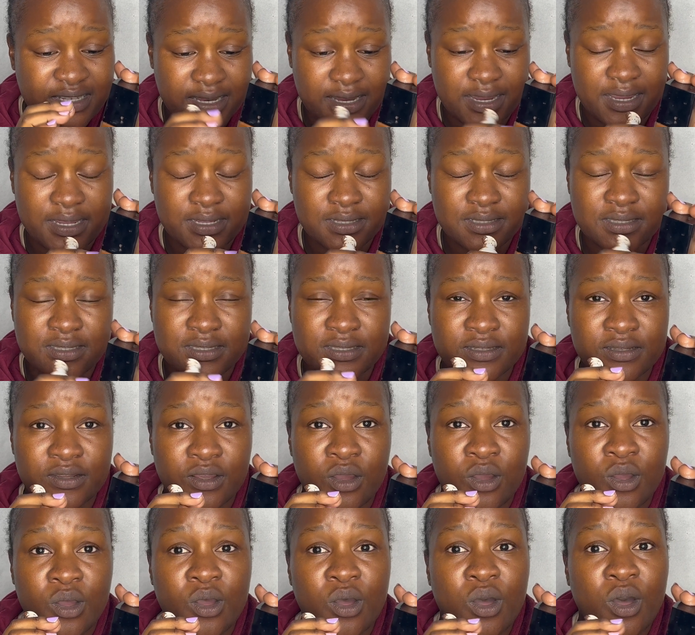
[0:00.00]
gets
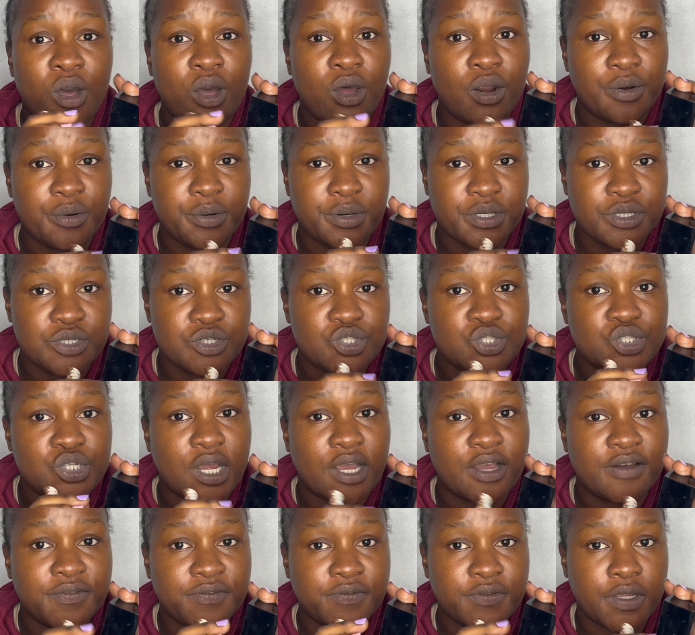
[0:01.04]
orange
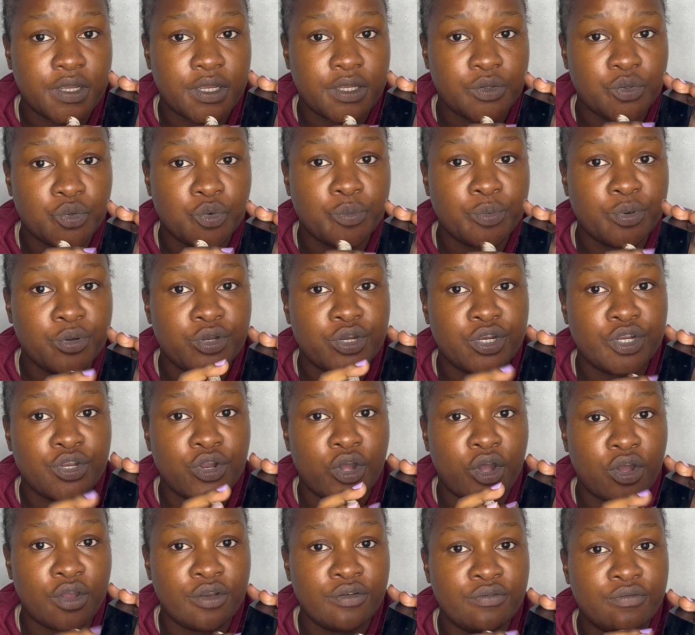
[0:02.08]
after you put it
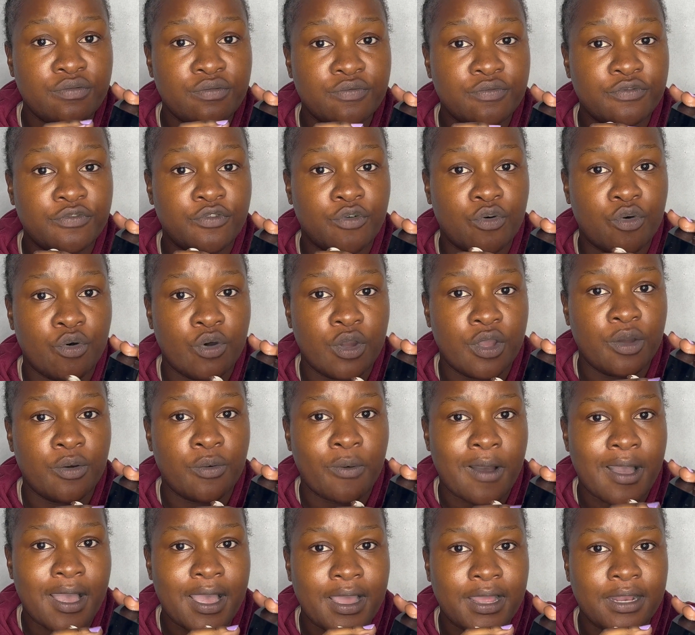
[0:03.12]
on for a
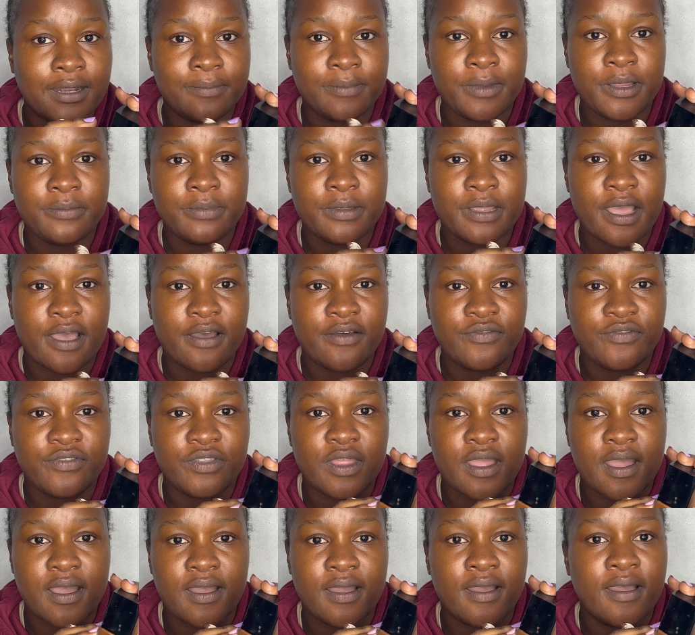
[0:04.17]
while, maybe
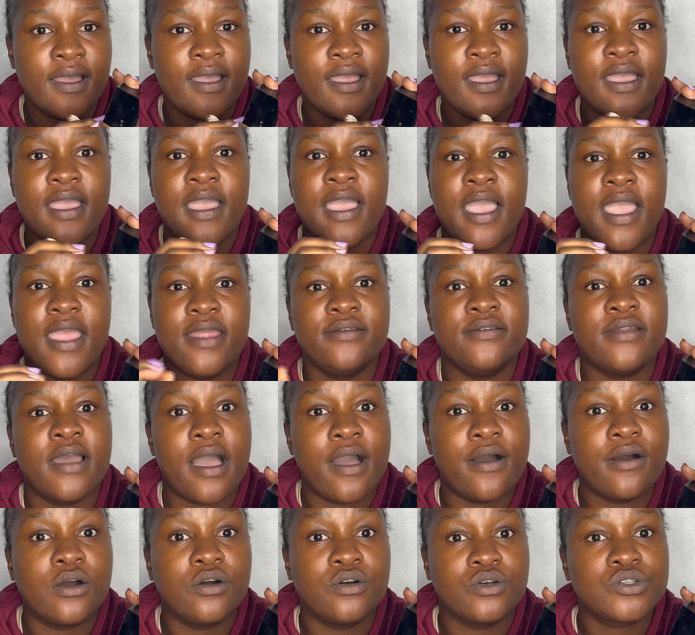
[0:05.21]
after an
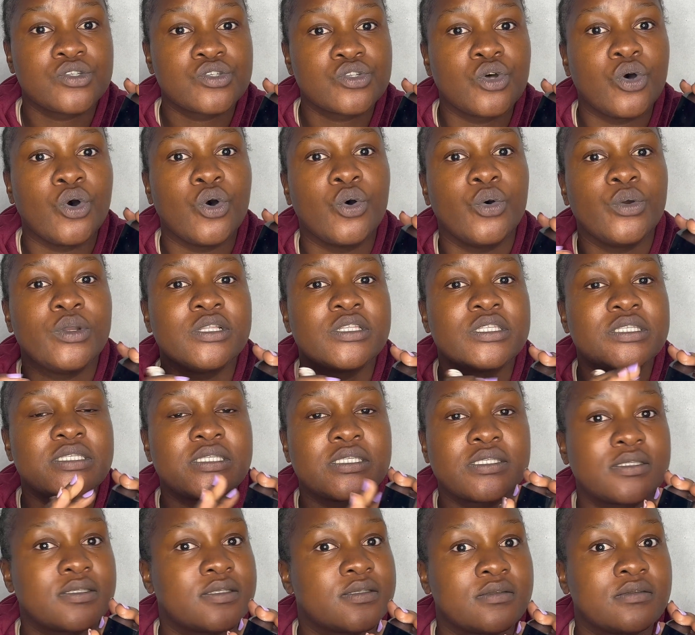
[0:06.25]
hour or so.
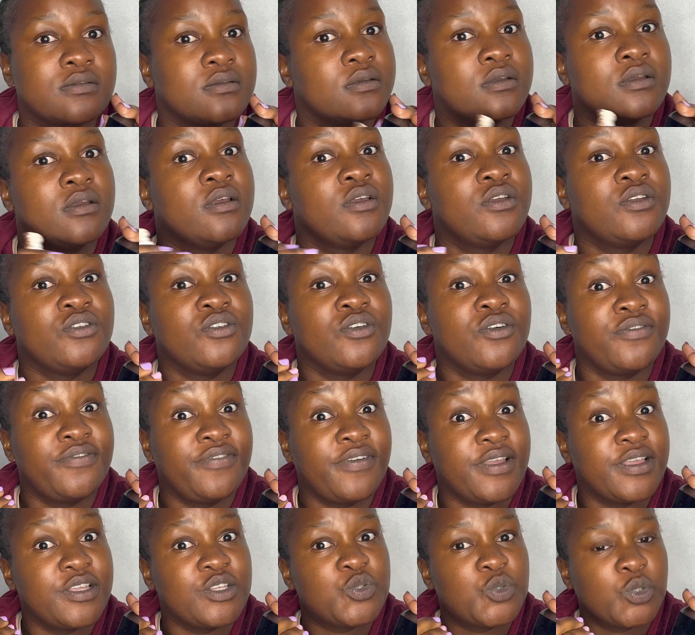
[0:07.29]
Your
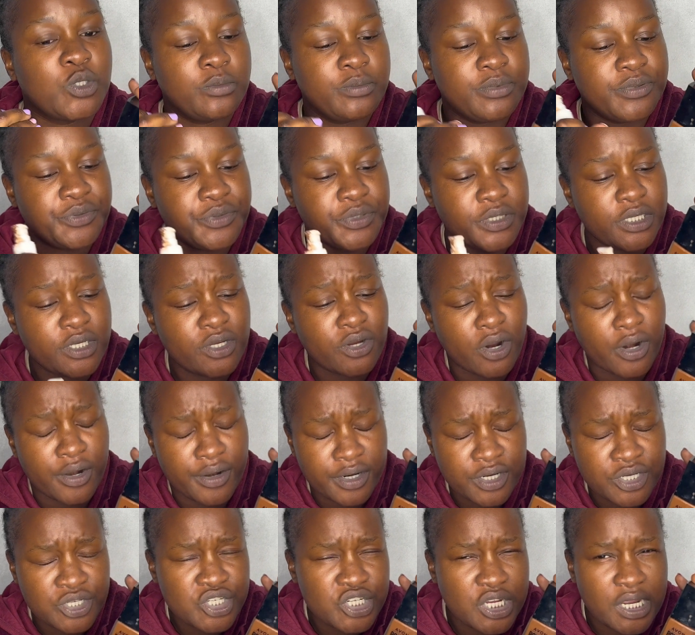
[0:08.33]
face will be really
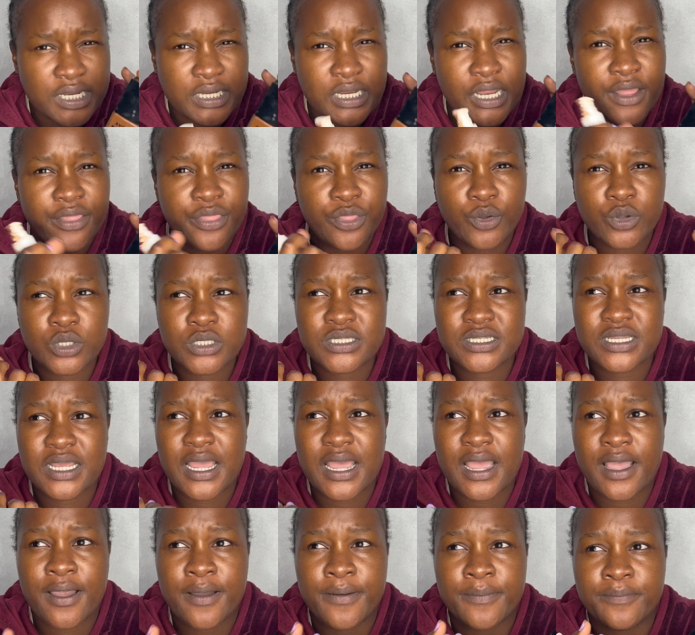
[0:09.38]
orange, and I thought
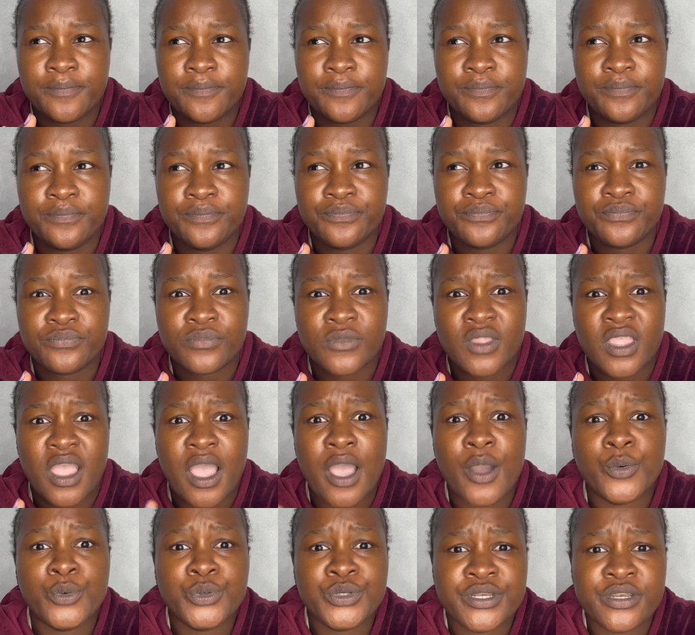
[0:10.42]
I
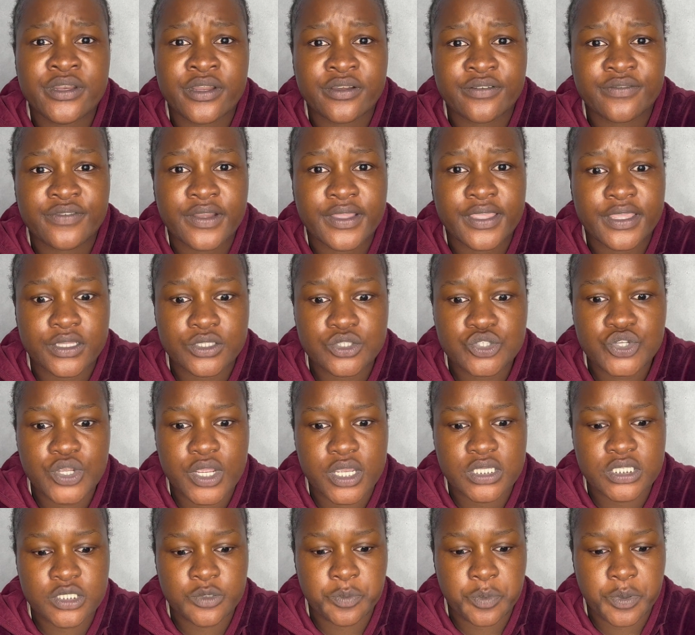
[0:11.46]
would never get to
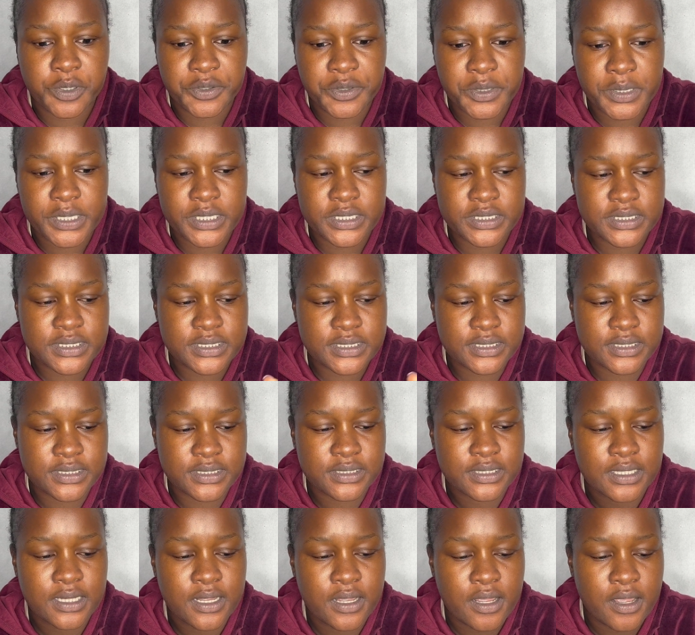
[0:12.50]
experience
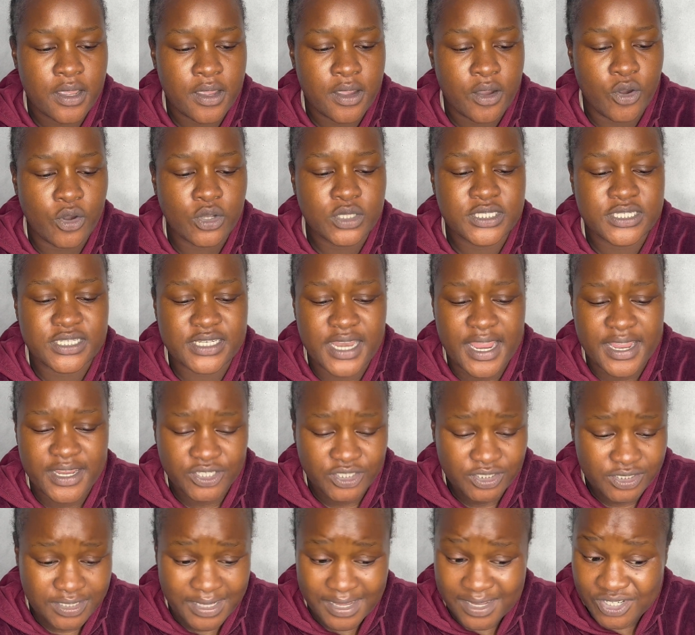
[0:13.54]

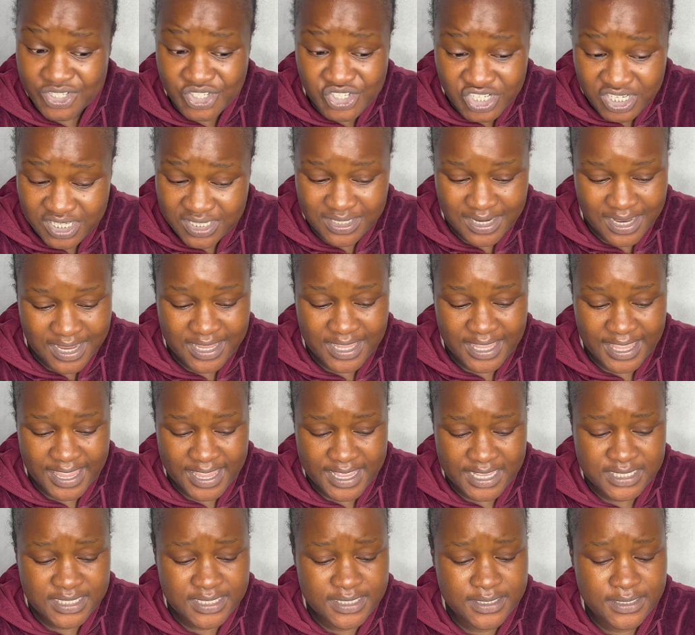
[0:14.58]
oxidization, I
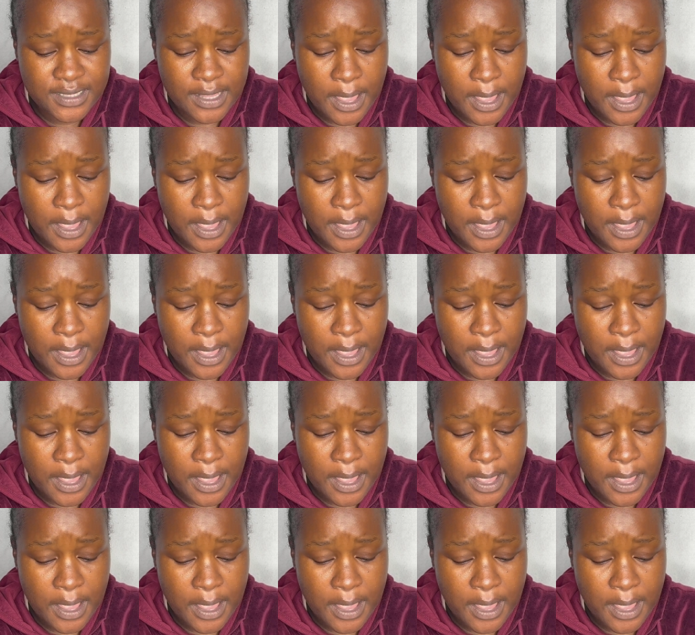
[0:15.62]
guess,